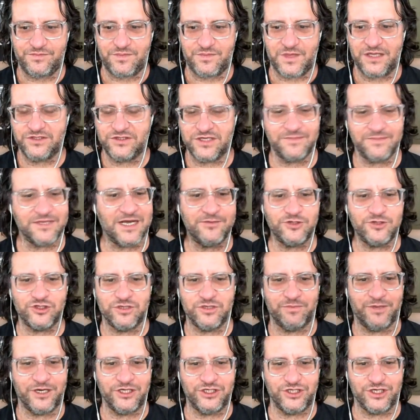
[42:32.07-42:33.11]
Sometimes there's
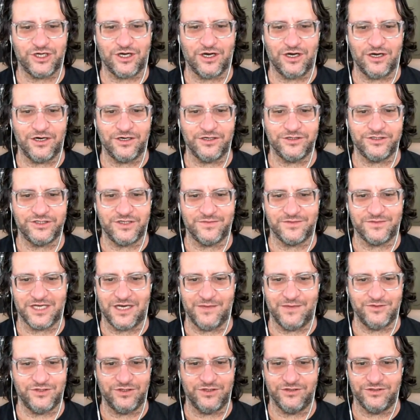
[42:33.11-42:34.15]
a bunch of cars.
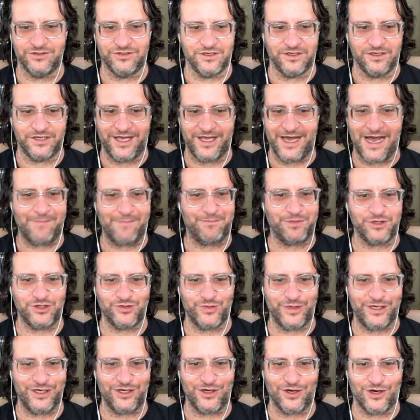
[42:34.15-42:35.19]
Sometimes there's a gap
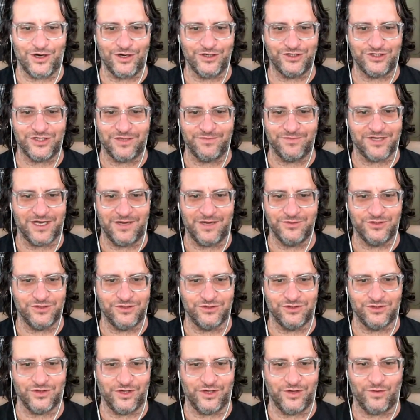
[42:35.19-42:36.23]
between cars. Sometimes there's
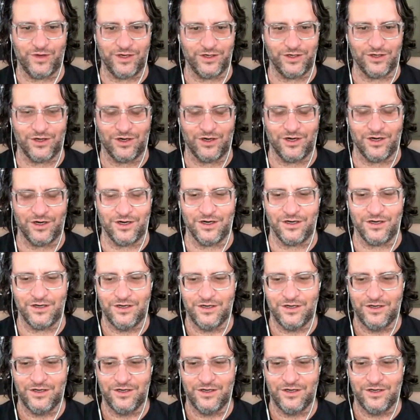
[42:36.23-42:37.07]
only one car.